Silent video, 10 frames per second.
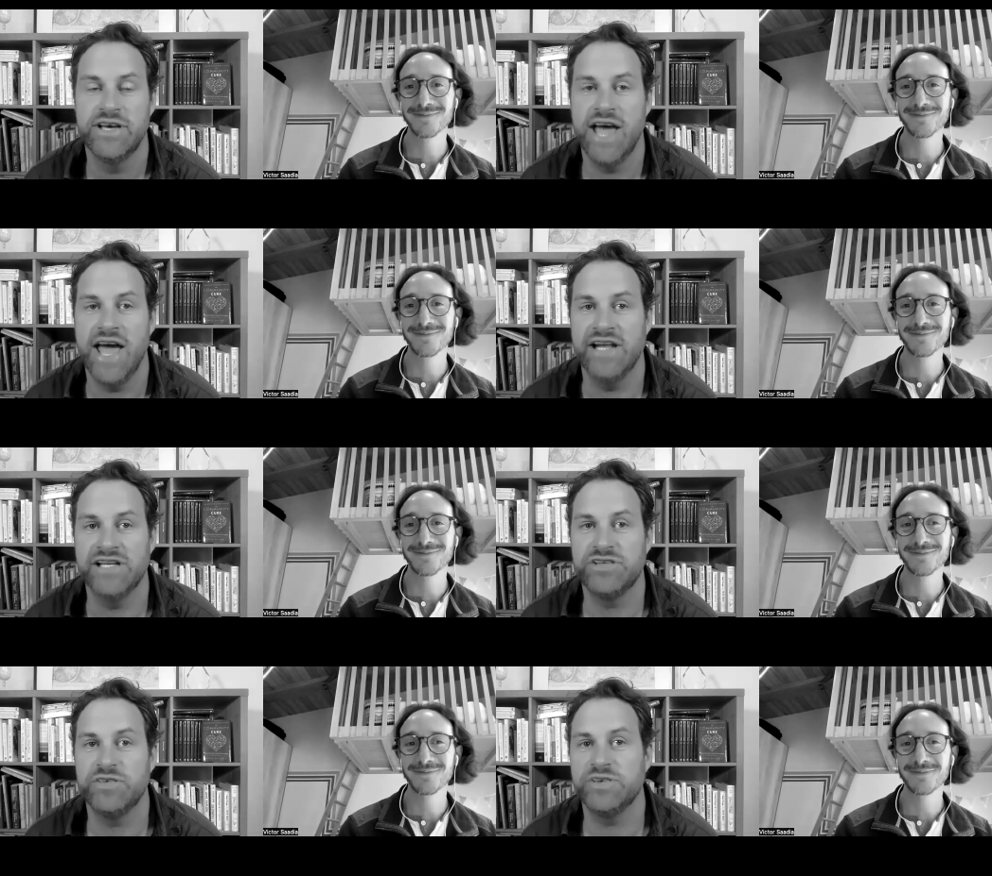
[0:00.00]
Speaker 1: and
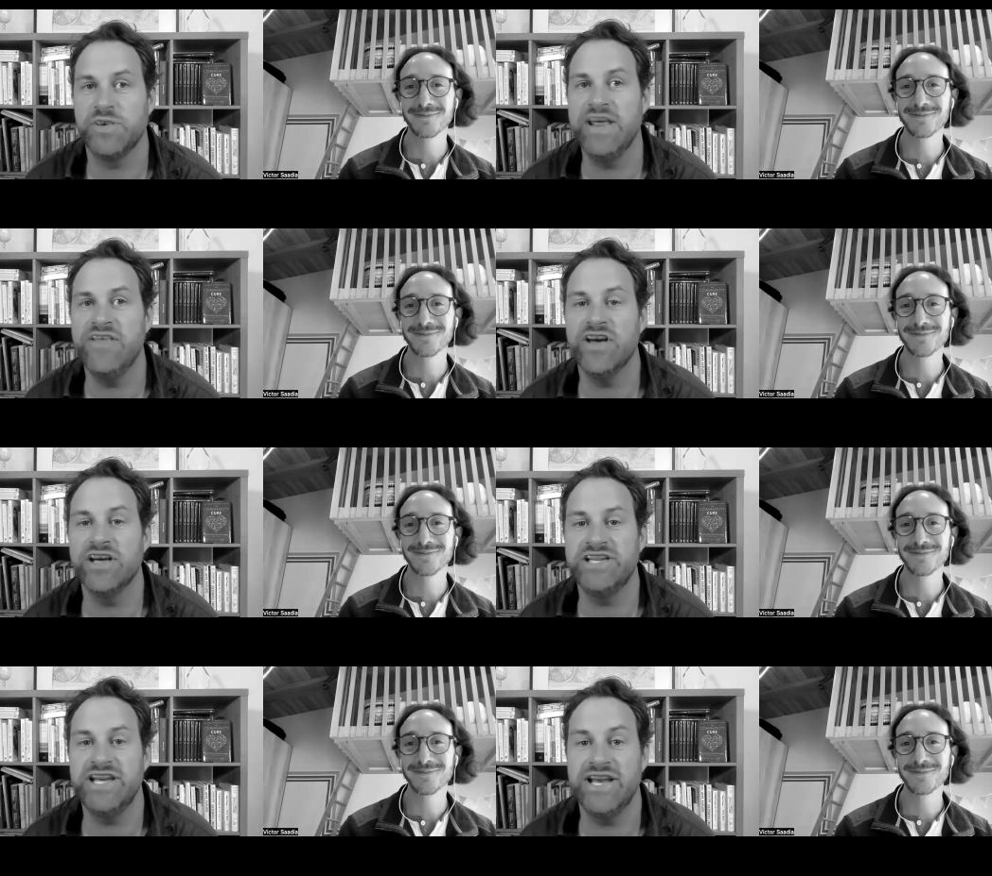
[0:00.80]
it's
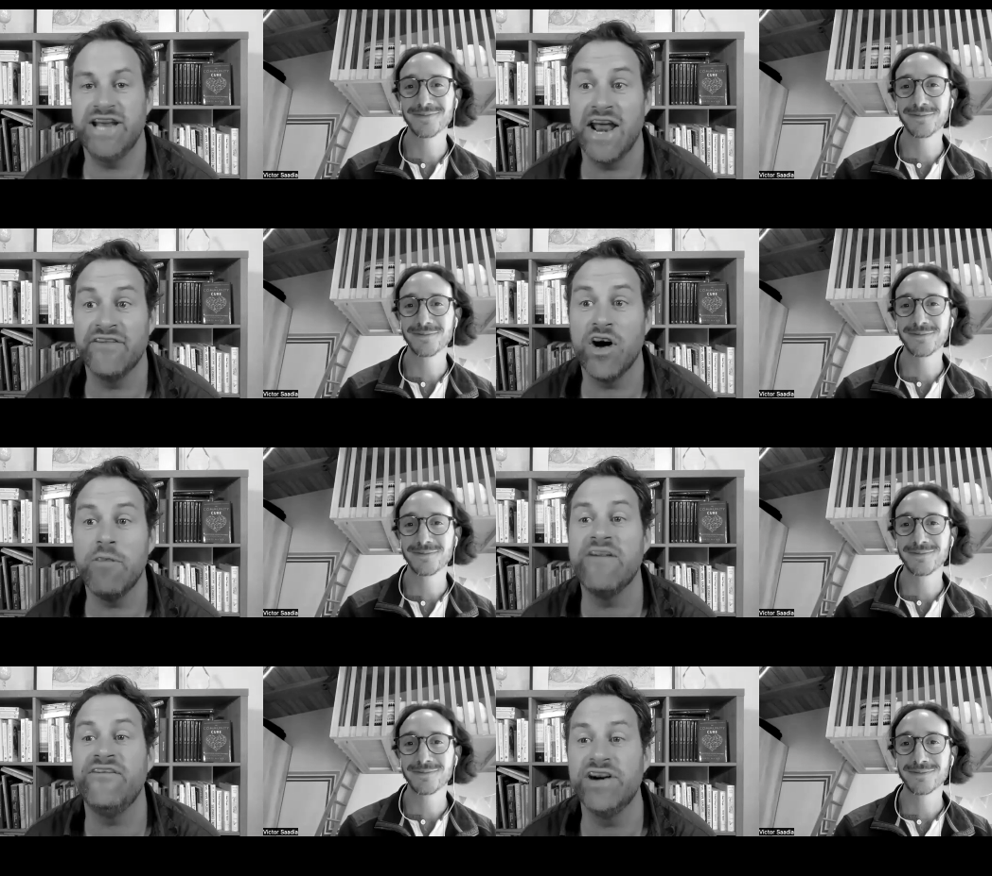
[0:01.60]
2013 and I've got
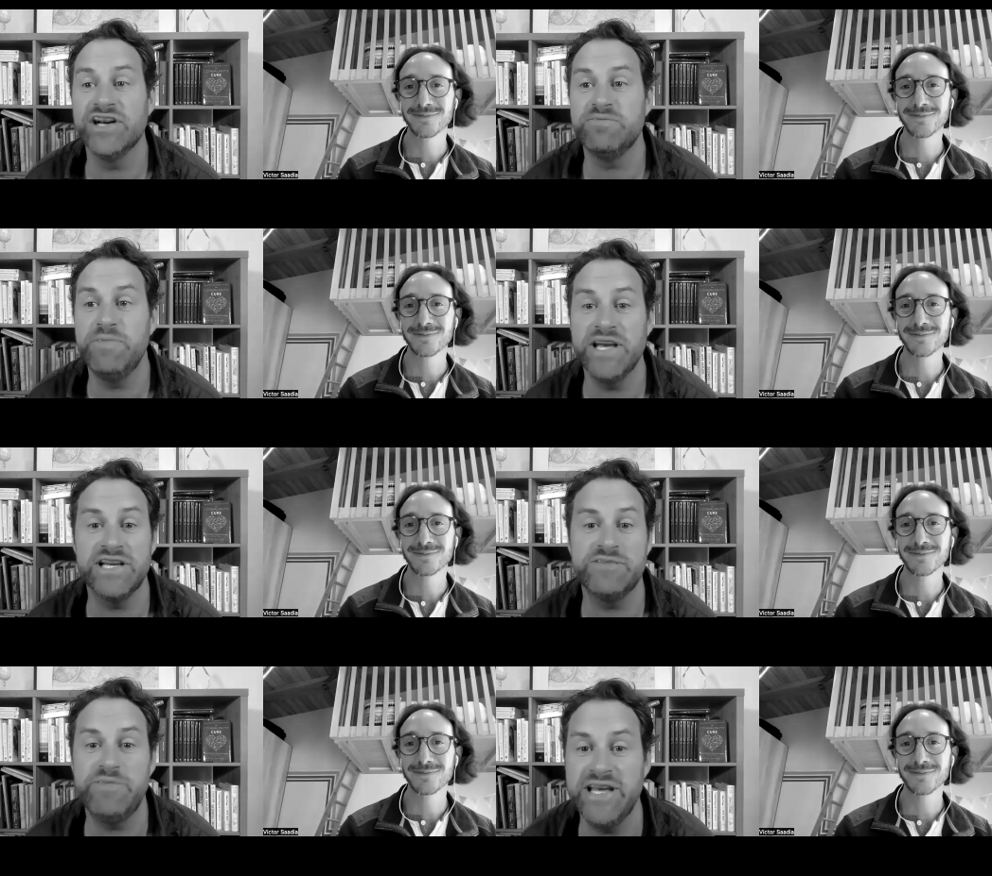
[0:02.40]
my first big
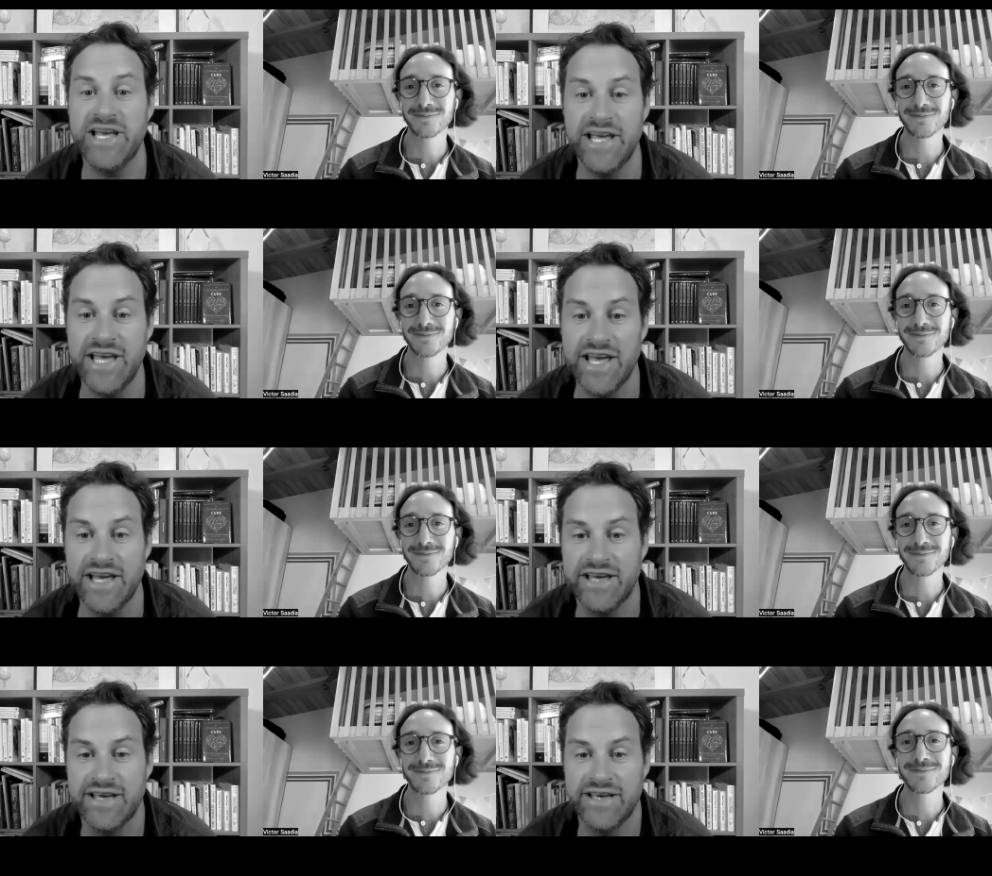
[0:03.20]
speaking gig,